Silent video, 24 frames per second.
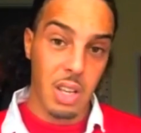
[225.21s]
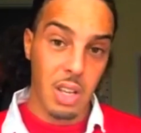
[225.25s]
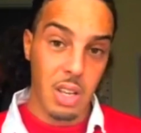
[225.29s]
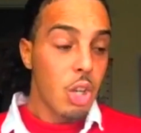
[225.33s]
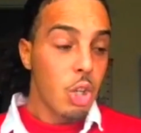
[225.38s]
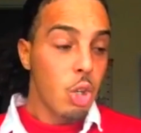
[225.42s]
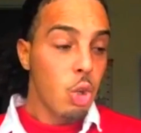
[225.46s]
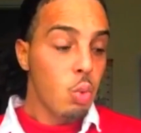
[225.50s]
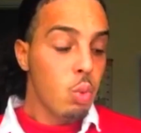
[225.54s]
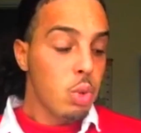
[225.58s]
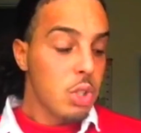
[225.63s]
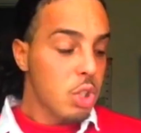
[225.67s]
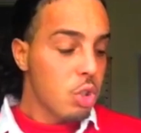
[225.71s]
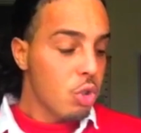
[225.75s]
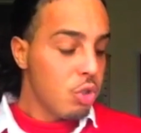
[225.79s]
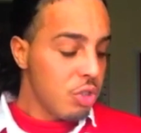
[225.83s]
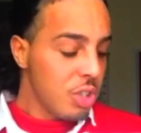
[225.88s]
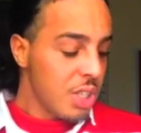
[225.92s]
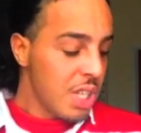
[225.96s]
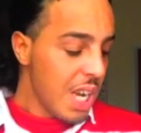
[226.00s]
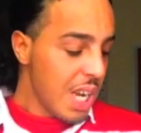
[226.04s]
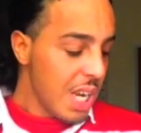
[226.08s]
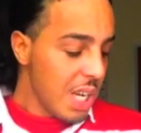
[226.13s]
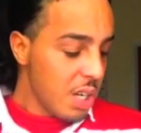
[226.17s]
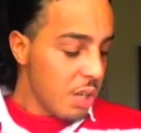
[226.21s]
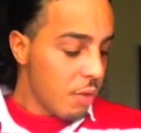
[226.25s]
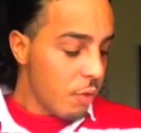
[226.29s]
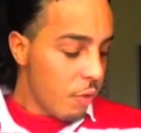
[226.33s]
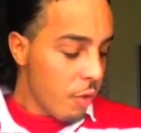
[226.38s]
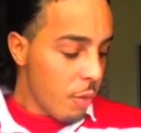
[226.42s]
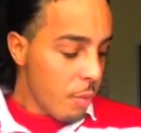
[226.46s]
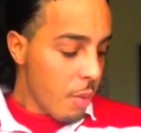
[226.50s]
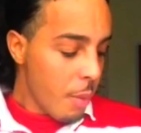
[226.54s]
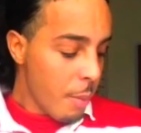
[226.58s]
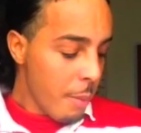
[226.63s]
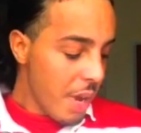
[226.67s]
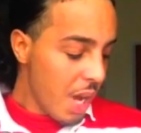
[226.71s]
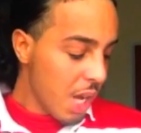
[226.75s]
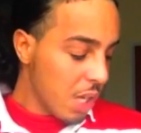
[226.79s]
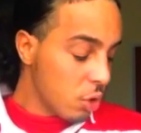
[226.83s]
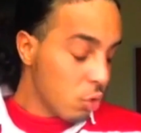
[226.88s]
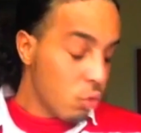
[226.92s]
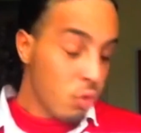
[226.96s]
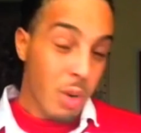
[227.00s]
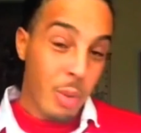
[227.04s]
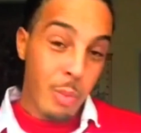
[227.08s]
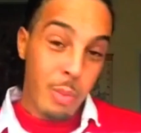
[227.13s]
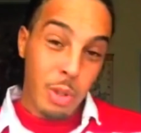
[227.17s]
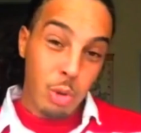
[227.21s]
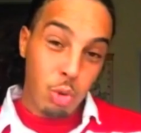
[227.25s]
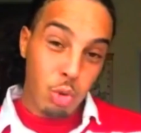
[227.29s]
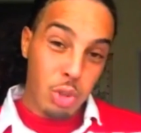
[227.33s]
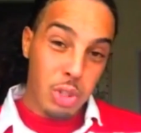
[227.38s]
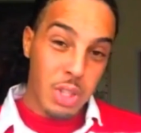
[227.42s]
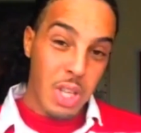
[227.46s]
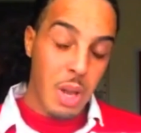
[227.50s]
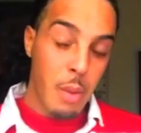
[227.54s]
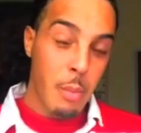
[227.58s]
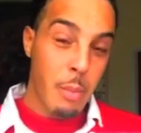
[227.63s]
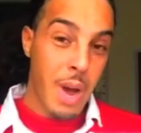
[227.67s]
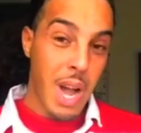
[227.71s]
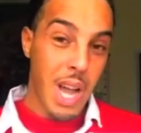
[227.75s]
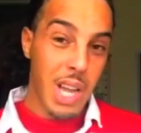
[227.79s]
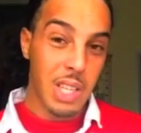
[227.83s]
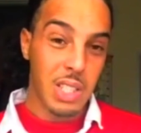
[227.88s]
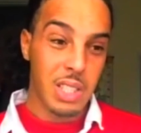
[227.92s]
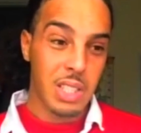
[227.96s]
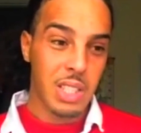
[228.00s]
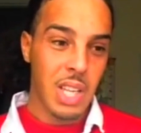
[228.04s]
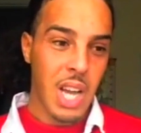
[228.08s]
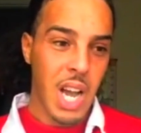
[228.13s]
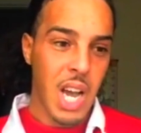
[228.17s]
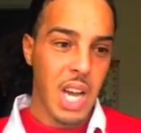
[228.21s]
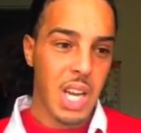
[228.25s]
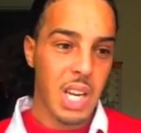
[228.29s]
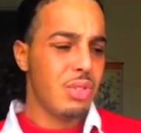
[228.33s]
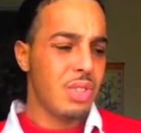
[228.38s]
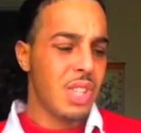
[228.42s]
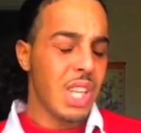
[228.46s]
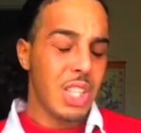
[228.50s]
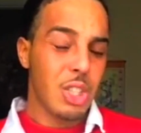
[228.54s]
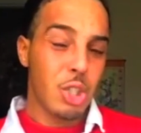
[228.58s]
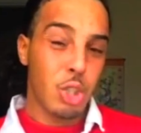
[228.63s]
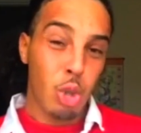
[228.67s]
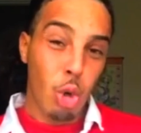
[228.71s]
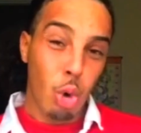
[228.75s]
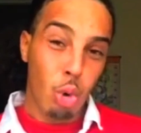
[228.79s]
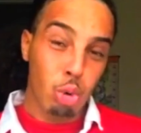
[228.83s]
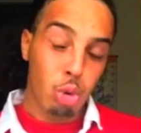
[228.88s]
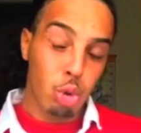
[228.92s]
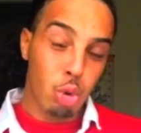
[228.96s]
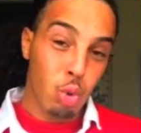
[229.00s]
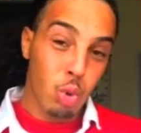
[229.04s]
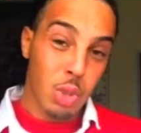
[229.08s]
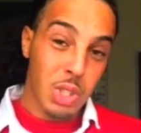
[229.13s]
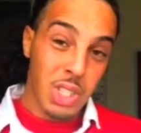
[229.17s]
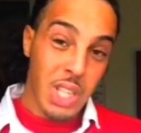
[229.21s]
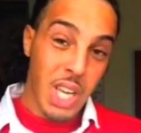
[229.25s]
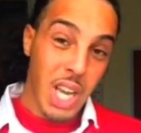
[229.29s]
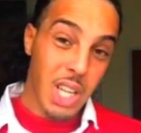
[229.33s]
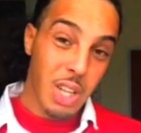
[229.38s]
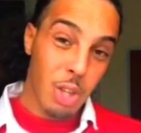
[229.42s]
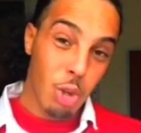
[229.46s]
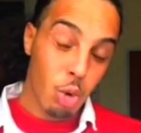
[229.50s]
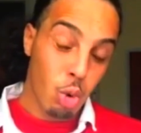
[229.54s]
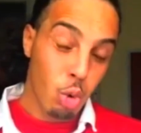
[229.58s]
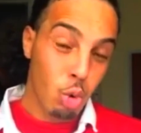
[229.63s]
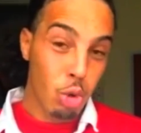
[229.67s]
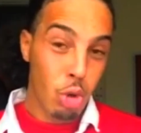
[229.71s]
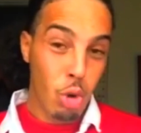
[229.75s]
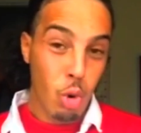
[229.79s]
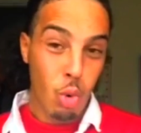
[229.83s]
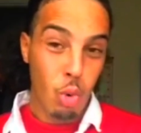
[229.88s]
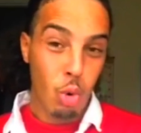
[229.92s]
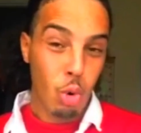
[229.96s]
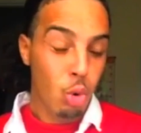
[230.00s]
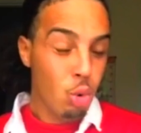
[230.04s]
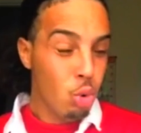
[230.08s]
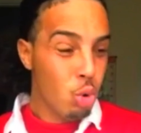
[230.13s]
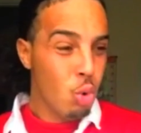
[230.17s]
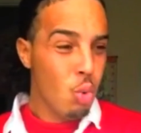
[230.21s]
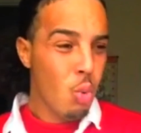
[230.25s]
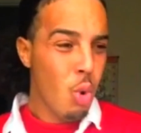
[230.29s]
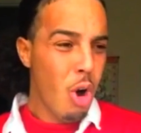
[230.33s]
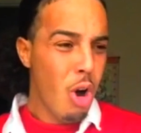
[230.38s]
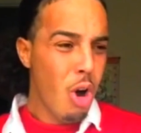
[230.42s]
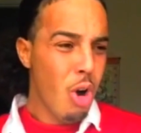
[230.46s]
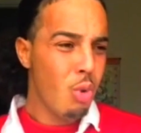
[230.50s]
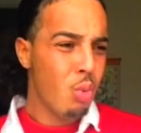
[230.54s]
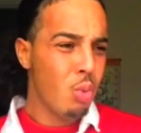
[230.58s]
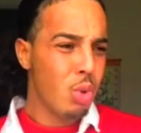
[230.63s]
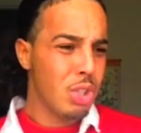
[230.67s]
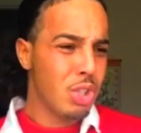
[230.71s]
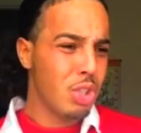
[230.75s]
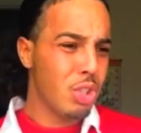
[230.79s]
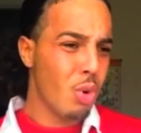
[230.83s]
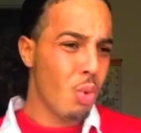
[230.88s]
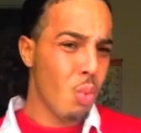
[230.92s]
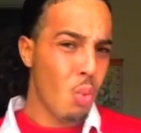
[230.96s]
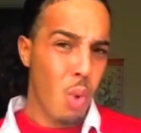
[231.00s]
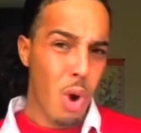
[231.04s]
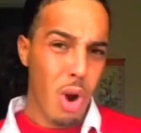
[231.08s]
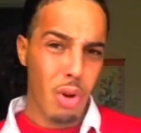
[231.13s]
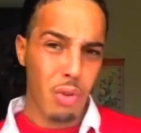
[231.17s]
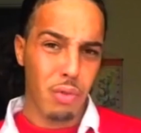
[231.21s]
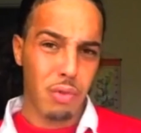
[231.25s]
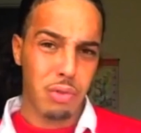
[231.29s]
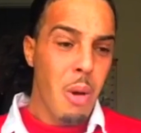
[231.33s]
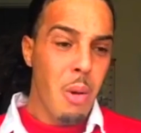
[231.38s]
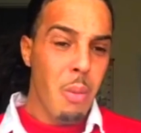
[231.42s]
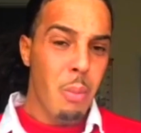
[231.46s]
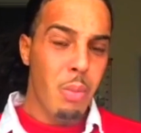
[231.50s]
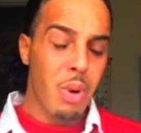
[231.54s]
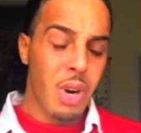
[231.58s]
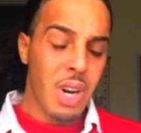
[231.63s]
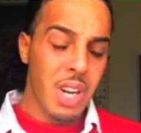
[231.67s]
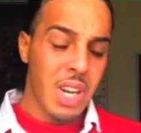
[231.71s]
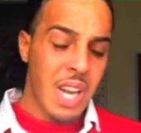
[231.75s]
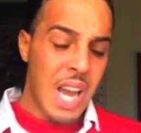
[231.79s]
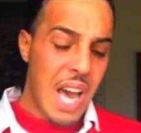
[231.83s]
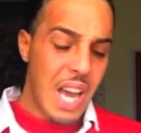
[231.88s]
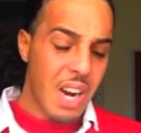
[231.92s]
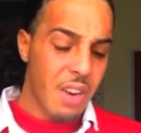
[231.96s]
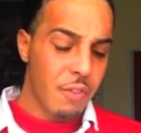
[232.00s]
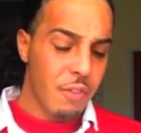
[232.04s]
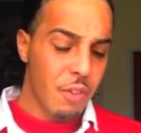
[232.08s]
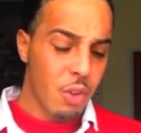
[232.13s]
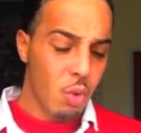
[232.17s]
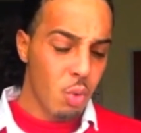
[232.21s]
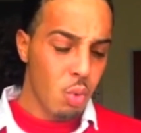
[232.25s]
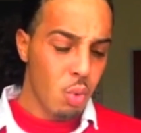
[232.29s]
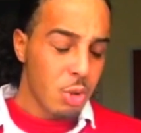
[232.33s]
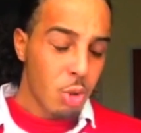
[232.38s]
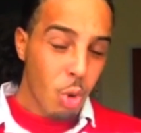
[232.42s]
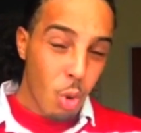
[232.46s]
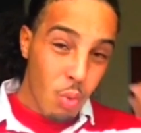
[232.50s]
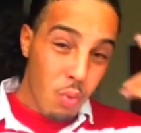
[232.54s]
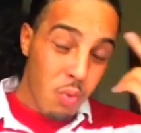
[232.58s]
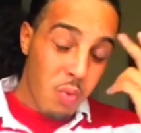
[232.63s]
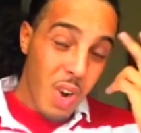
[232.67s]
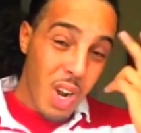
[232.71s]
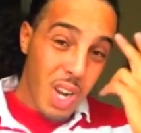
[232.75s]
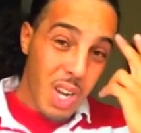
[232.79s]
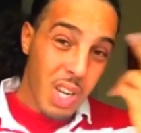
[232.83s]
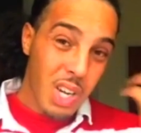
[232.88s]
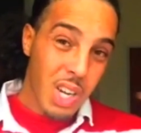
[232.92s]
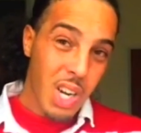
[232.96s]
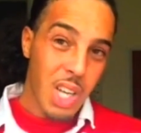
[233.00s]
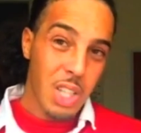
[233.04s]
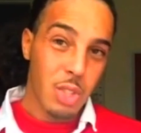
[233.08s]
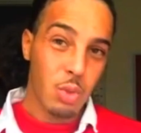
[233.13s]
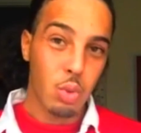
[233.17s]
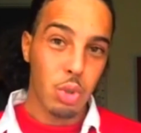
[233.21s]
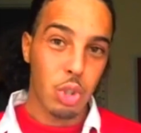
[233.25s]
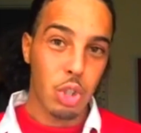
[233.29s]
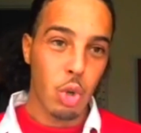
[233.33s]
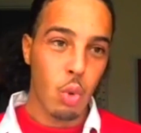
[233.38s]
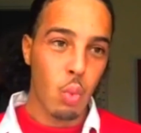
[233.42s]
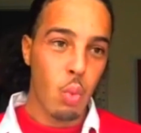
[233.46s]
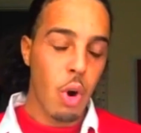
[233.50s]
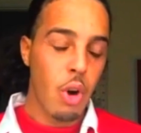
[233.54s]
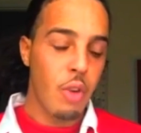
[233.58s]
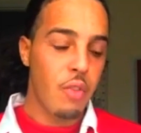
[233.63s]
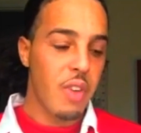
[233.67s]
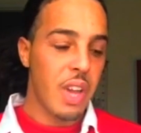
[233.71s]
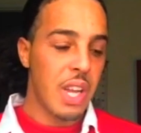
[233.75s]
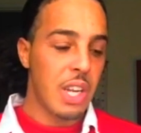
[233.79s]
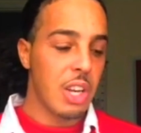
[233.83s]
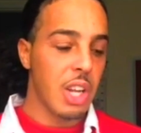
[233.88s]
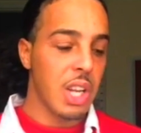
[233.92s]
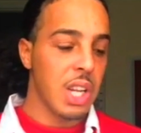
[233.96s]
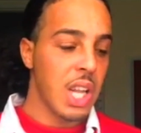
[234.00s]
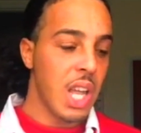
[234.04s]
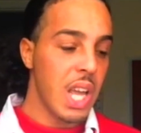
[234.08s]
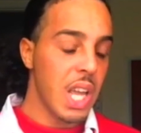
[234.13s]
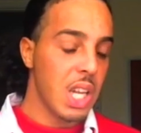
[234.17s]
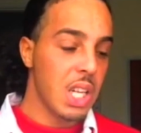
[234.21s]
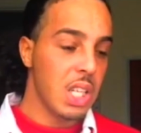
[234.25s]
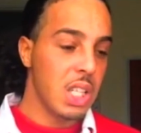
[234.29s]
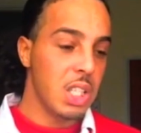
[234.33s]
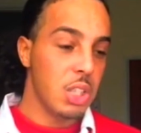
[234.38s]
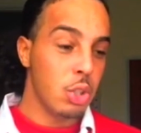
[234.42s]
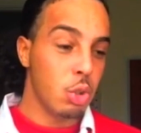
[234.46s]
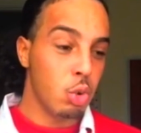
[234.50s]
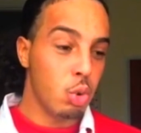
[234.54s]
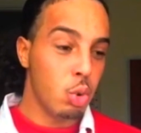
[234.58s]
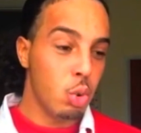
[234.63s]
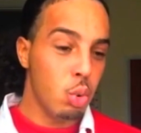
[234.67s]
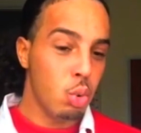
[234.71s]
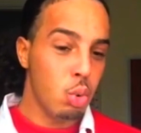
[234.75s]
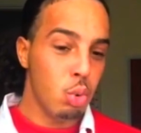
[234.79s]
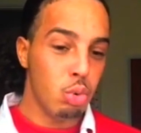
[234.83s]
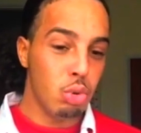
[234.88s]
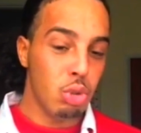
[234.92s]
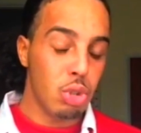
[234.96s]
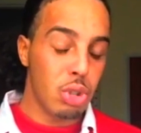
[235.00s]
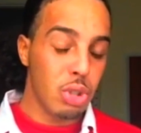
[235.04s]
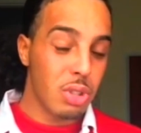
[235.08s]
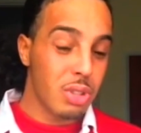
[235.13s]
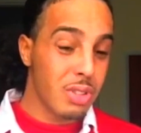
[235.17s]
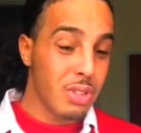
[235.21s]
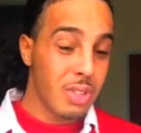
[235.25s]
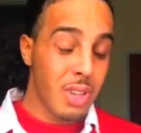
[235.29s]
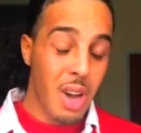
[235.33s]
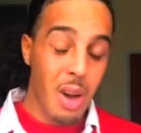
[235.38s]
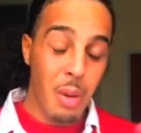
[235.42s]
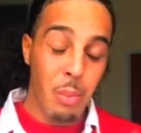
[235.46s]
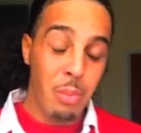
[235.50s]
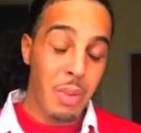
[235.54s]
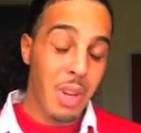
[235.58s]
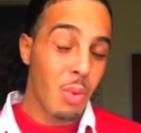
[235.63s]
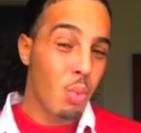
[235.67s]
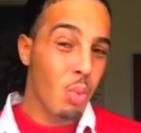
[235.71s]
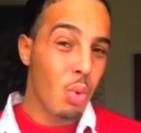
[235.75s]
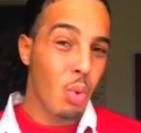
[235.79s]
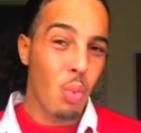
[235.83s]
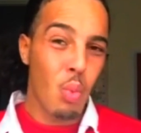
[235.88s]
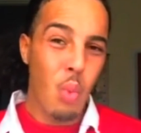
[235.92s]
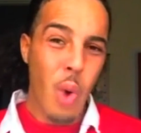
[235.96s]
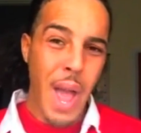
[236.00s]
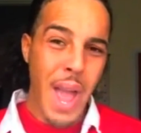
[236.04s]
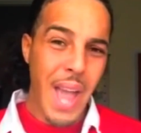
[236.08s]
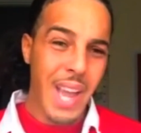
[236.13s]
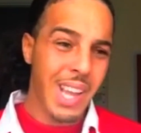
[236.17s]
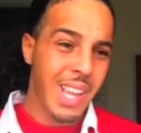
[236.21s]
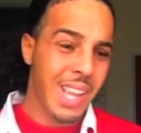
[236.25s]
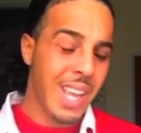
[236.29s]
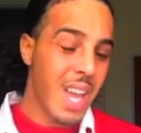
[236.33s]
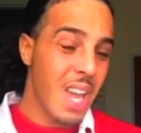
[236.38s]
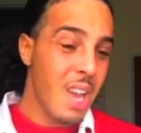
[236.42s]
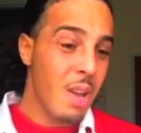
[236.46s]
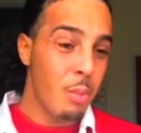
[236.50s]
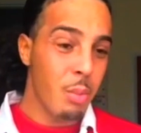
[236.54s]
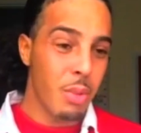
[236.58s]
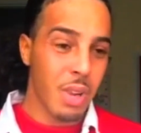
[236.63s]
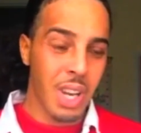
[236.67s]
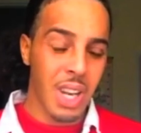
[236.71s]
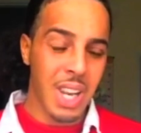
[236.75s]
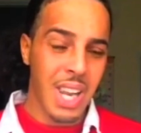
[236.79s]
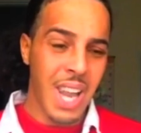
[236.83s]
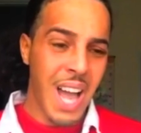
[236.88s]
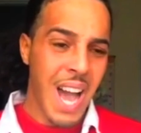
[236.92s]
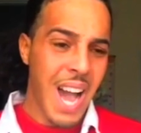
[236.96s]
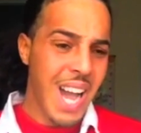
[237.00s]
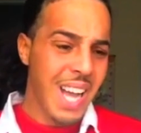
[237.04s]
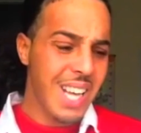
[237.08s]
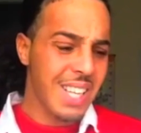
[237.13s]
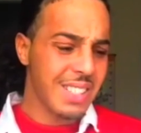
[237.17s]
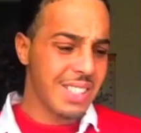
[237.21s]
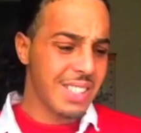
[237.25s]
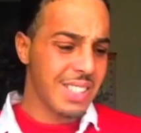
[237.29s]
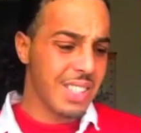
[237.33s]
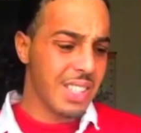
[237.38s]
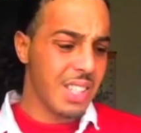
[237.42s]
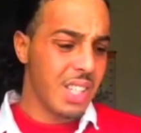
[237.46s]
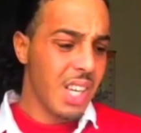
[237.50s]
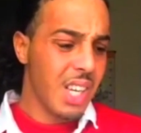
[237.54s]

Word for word: You was created from a man's rib and you stand by his side. That shows you exactly who you who you are, what you're worth. But a lot of you don't recognize what you're worth and you're letting these dudes just come in with whack game and lies and